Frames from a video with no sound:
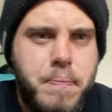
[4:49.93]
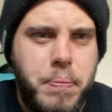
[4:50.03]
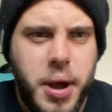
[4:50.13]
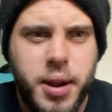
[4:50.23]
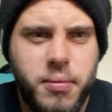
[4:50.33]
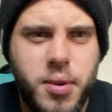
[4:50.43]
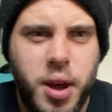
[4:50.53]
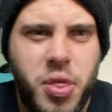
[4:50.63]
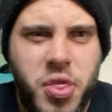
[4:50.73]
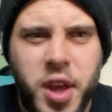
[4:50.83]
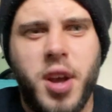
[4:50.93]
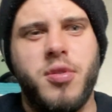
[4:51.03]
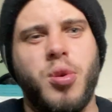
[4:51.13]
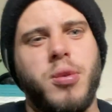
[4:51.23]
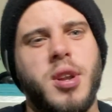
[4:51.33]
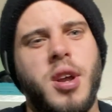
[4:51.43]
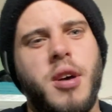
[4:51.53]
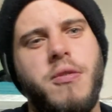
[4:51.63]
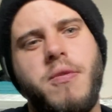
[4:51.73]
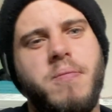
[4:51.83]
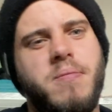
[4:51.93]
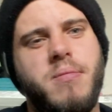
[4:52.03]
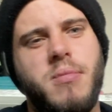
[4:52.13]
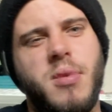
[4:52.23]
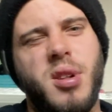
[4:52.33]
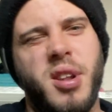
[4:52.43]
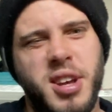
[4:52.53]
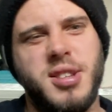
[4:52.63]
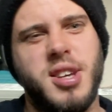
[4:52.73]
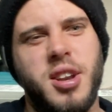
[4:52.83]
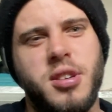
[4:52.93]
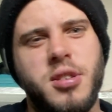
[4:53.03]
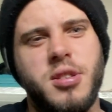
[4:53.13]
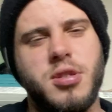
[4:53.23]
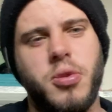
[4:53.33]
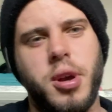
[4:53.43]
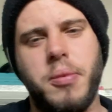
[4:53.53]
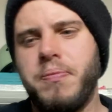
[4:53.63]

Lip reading: But I think I've talked enough. Let's get into this rig.